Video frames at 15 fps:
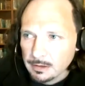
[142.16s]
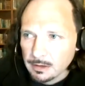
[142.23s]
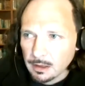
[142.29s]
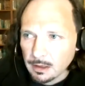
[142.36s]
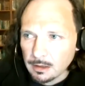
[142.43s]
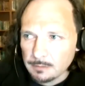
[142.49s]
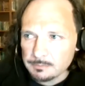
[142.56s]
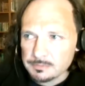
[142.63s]

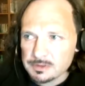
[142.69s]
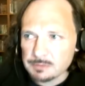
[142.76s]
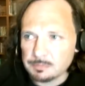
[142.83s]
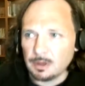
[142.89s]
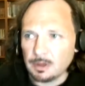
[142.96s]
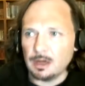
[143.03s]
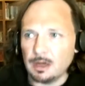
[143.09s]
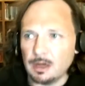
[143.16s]
I'm
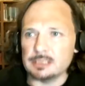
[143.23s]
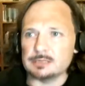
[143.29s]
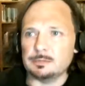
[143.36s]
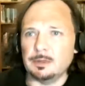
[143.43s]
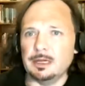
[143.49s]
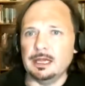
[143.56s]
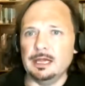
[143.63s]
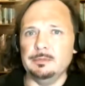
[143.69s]
surprised
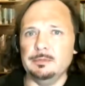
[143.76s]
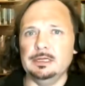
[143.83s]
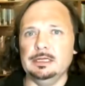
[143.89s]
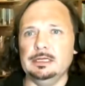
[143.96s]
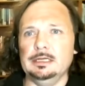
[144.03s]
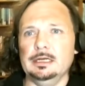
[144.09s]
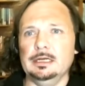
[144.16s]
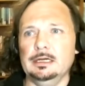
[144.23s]
by how
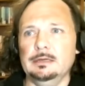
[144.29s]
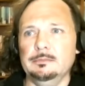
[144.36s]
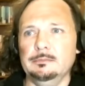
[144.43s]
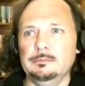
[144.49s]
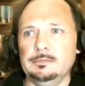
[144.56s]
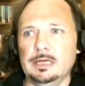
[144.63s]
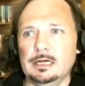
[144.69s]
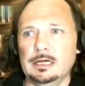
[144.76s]
many
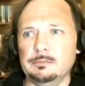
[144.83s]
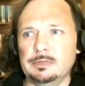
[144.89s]
young